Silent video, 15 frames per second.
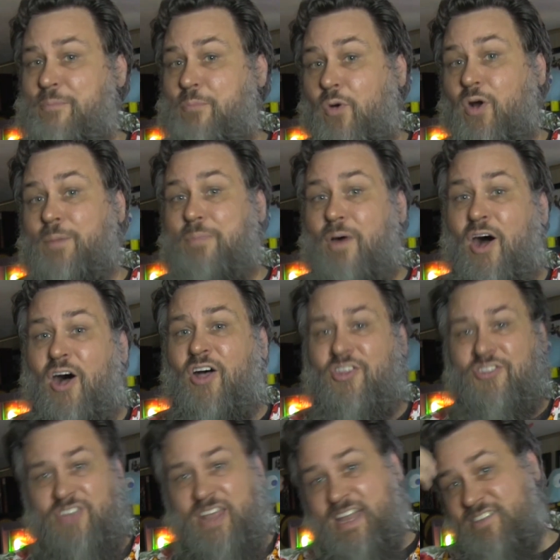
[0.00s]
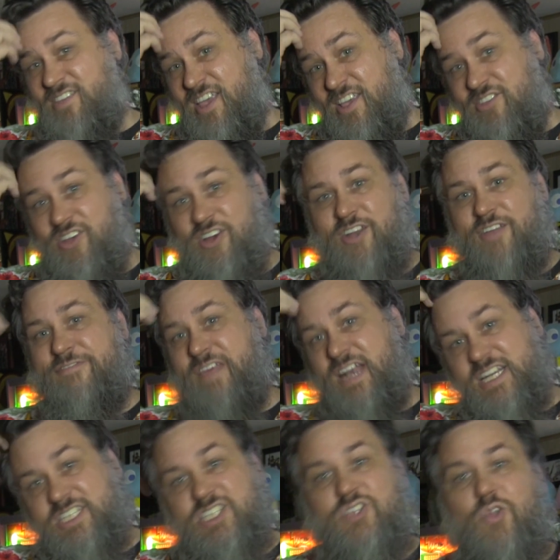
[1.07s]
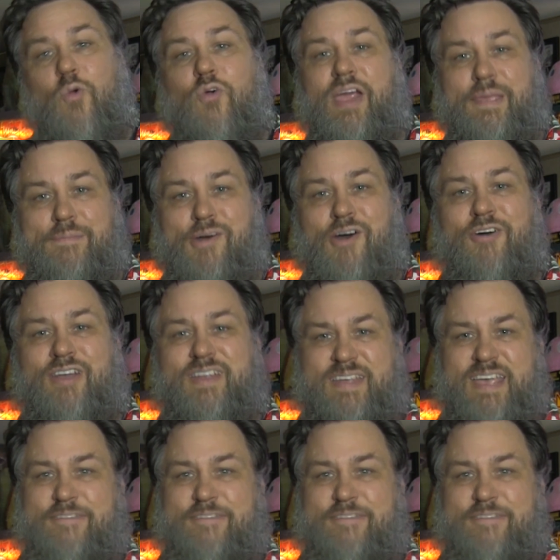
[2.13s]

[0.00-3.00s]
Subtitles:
more balls, and it's easier to finish story mode